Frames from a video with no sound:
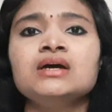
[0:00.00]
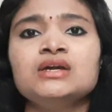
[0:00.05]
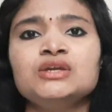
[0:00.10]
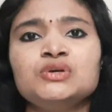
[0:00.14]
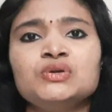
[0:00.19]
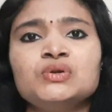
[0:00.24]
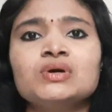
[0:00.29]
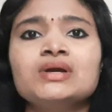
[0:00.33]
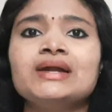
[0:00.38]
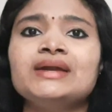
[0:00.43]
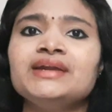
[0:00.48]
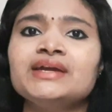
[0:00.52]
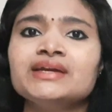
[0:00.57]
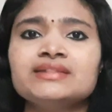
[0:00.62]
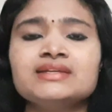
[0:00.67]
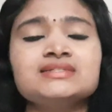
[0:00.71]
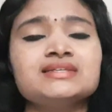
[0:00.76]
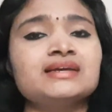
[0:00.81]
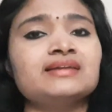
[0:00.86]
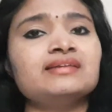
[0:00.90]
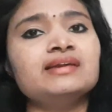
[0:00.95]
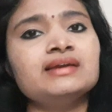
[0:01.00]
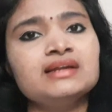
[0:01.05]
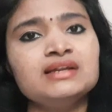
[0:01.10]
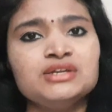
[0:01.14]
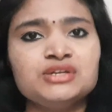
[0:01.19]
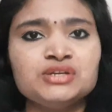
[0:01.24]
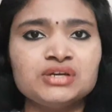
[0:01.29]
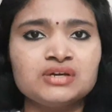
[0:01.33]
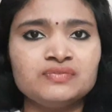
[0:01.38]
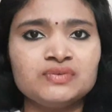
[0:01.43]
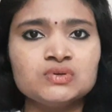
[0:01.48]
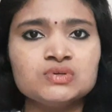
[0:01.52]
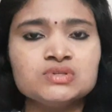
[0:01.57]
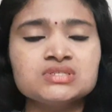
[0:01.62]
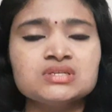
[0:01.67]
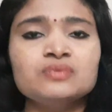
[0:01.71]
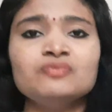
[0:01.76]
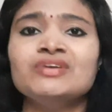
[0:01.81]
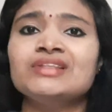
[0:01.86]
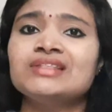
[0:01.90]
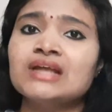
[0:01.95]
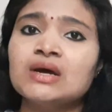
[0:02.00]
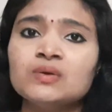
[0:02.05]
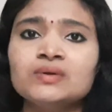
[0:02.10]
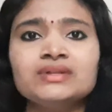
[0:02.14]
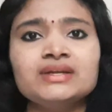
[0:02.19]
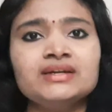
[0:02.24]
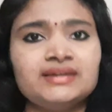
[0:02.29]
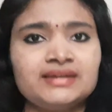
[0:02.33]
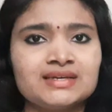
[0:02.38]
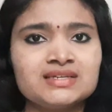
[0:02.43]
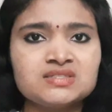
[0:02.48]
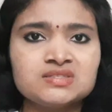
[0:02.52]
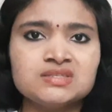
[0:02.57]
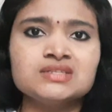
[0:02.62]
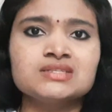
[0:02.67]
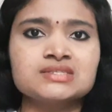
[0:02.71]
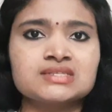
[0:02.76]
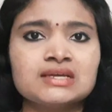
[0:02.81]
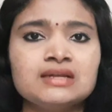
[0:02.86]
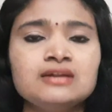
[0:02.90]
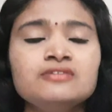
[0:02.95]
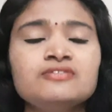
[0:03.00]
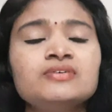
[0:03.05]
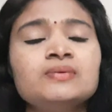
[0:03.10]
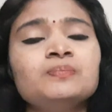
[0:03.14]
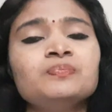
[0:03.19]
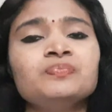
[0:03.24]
you know, conduct the technical interviews without the test itself.